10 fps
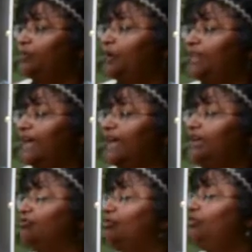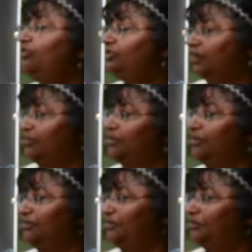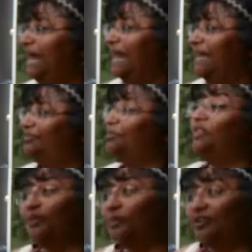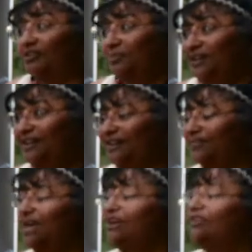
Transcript: we then introduced them to the Spanish with the words we knew.